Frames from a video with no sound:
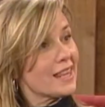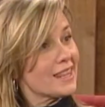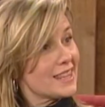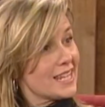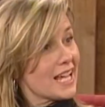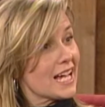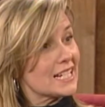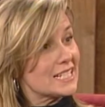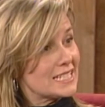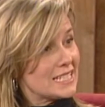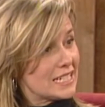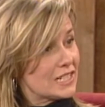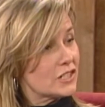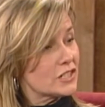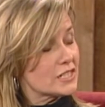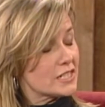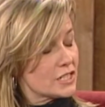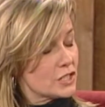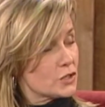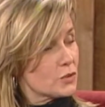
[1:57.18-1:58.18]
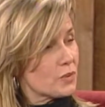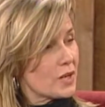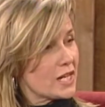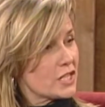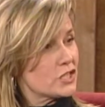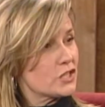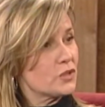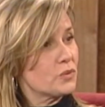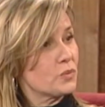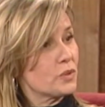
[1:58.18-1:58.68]
the ideal
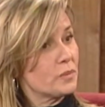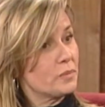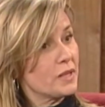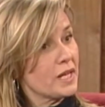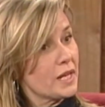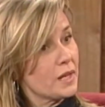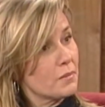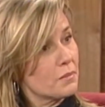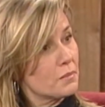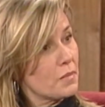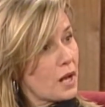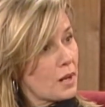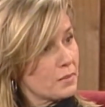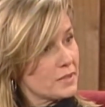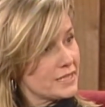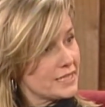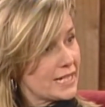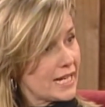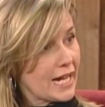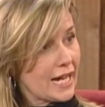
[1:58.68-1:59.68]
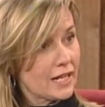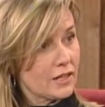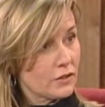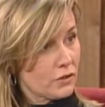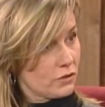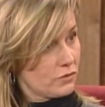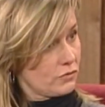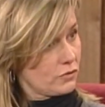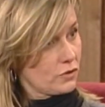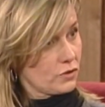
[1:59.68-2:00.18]
situation would be mom and dad
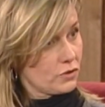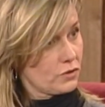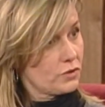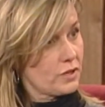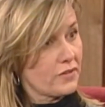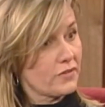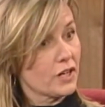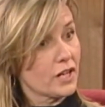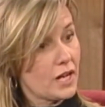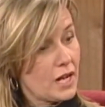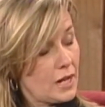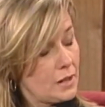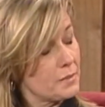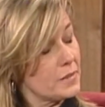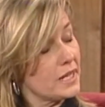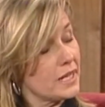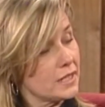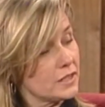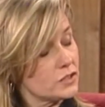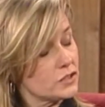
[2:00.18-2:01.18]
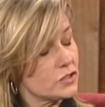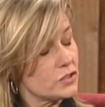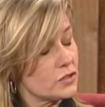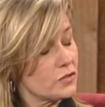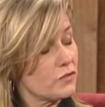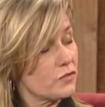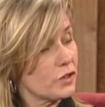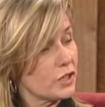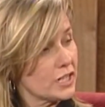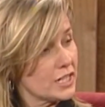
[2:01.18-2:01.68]
or whoever come in
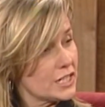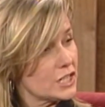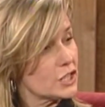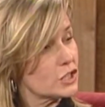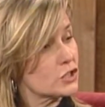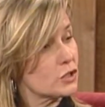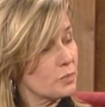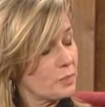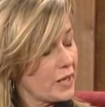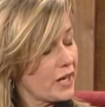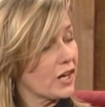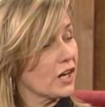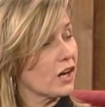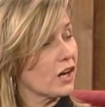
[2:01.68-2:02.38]
for an initial parent